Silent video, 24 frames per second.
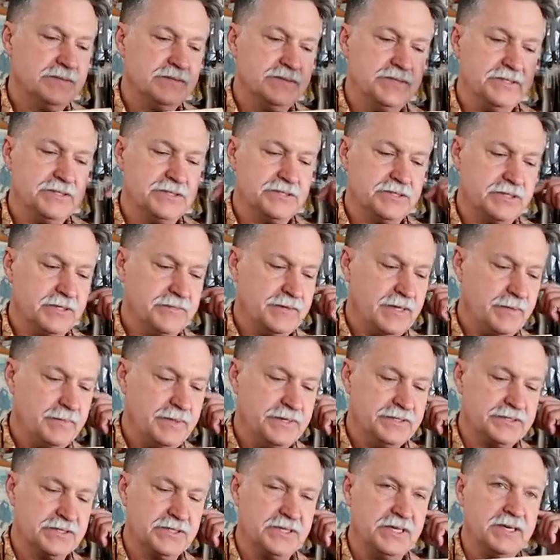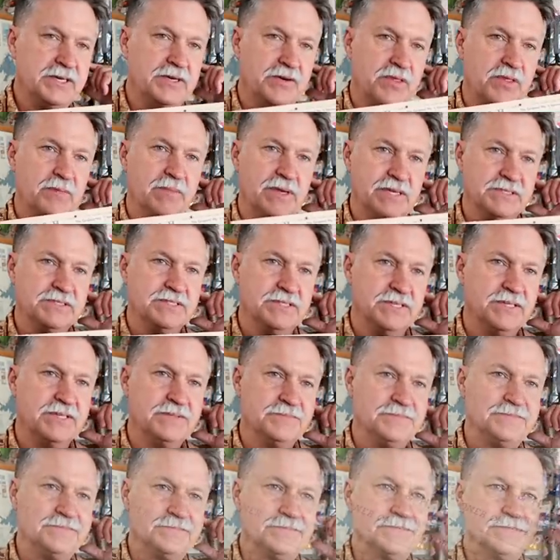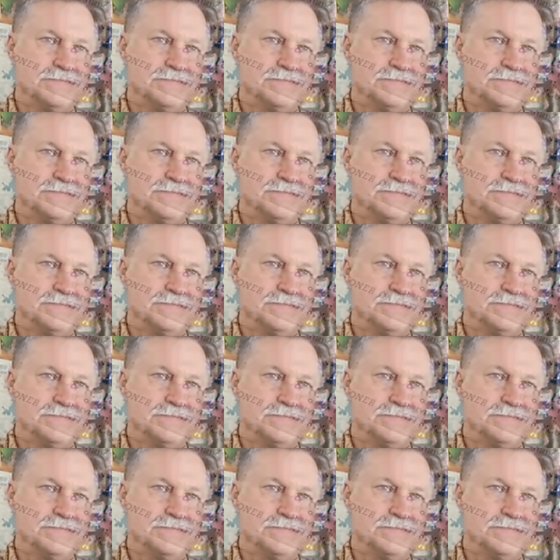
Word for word: You can show them that picture later of the mezzanine,